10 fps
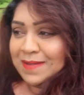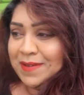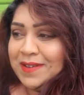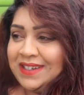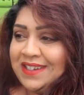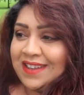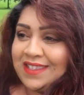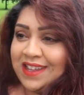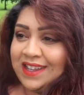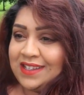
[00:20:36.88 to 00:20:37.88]
what the building
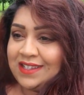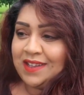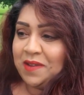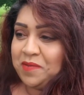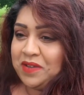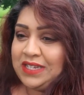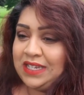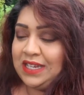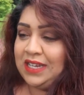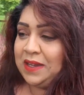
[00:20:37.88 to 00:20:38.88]
looks like, it's so
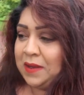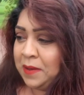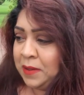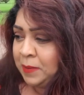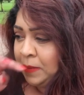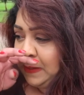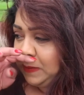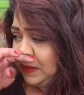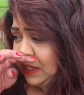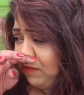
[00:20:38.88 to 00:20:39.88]
pretty.
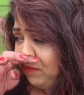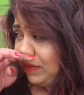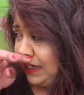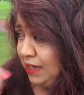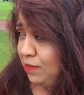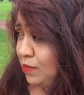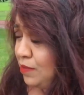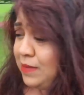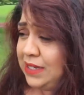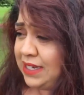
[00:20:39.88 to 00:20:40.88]
It's also really
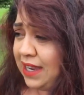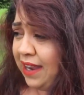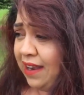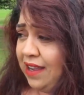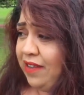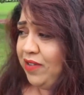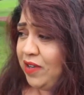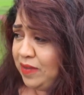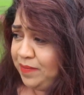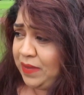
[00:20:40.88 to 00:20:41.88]
warm today, like I've
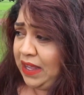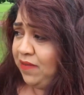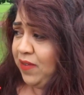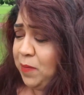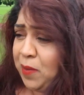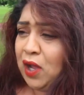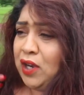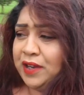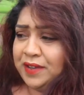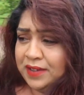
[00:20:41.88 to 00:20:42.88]
got, I can feel
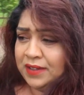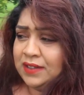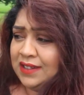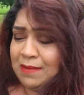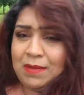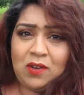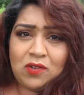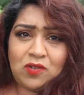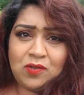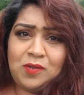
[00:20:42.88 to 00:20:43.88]
pollen in my
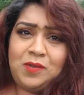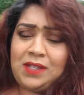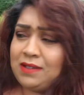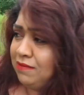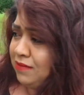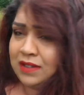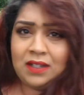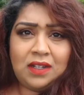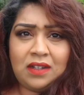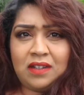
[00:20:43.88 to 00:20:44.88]
nostrils.
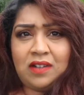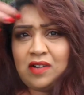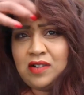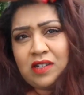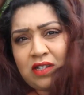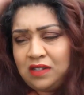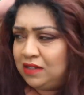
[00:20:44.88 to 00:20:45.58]
God.